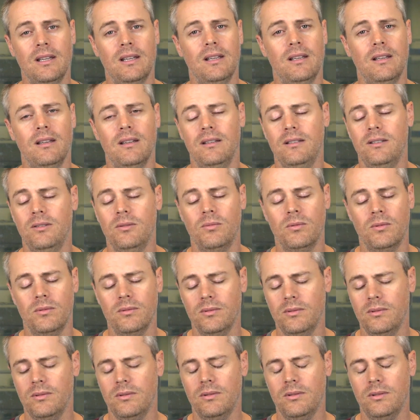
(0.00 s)
You
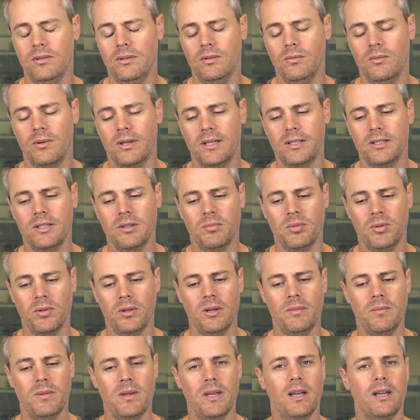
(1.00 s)
want to
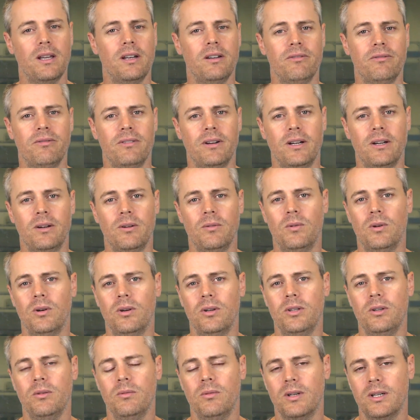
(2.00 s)
deploy it behind a
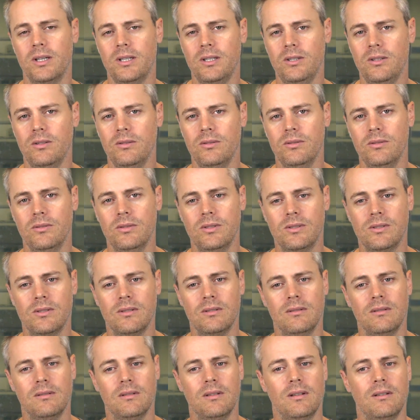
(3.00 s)
firewall, you want to
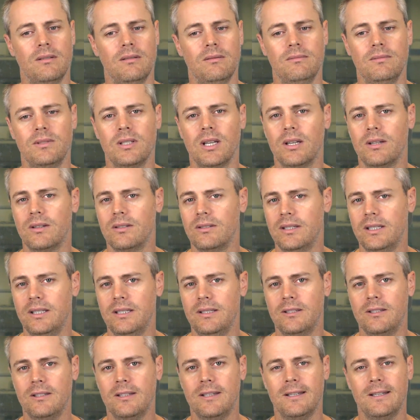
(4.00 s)
use
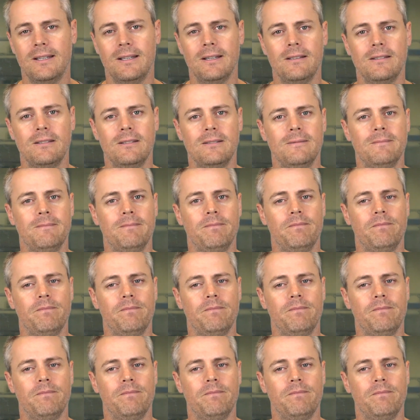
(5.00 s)
tunneling to connect